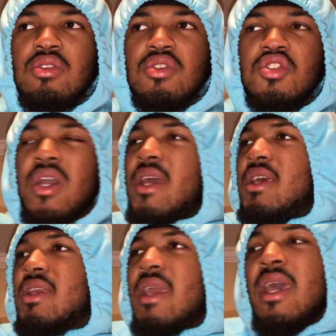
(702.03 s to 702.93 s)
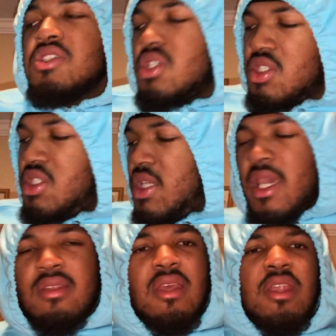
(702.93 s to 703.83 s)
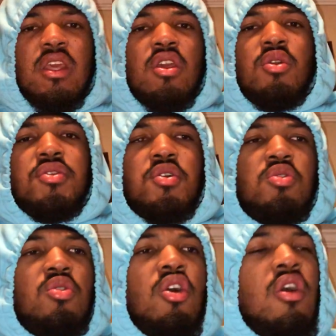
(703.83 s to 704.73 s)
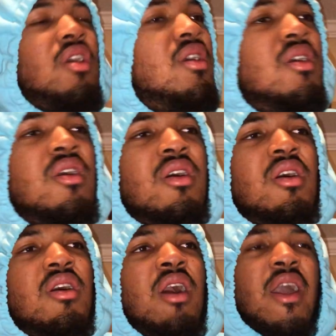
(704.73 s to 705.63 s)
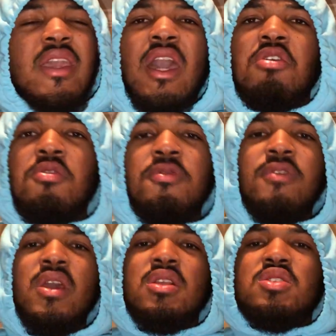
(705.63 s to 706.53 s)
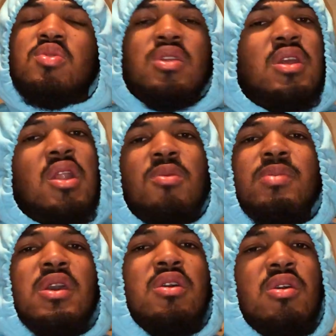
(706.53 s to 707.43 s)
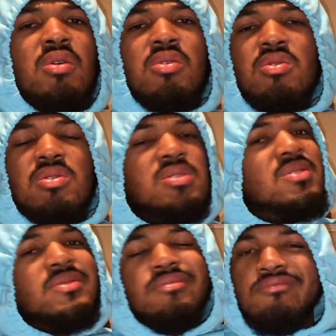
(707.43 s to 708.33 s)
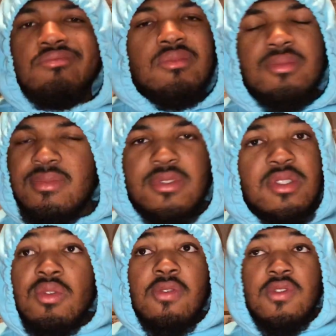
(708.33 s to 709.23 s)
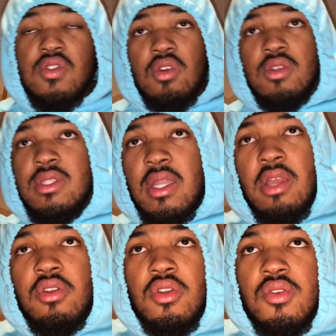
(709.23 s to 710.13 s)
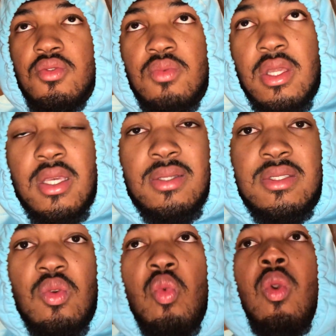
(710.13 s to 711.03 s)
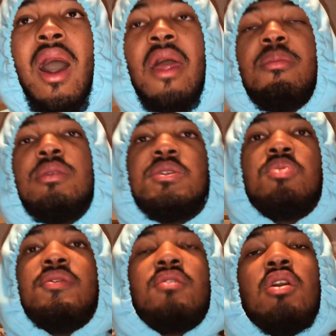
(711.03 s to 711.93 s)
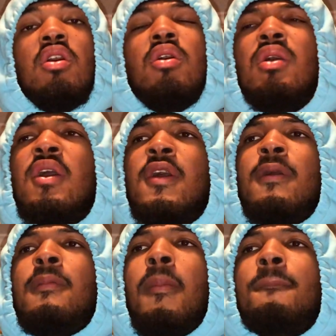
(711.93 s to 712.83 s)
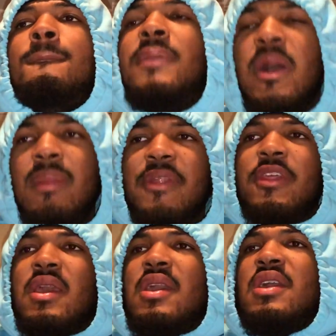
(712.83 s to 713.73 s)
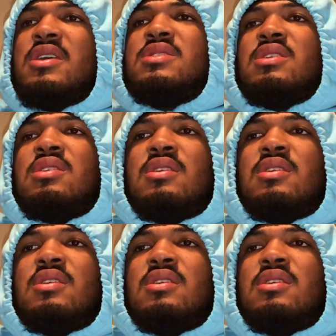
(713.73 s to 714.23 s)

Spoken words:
trying to cash a check that didn't go through, or a counterfeit $20 bill. There's two different stories that I heard when it comes to why the police were even called. But my thing is,